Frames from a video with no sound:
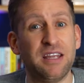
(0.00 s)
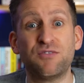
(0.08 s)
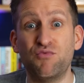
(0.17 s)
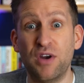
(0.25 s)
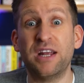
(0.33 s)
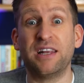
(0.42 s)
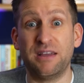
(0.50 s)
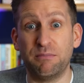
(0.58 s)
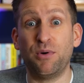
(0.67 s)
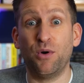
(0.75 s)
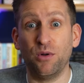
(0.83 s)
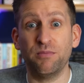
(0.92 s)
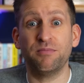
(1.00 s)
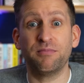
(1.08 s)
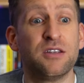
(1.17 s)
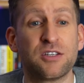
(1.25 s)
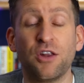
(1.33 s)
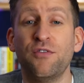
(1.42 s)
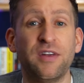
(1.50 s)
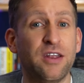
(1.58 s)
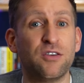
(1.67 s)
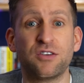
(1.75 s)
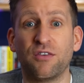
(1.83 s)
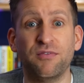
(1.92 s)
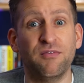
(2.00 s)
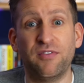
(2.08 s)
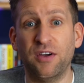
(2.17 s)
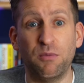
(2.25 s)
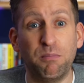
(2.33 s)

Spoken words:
is really important. Slow videos often feel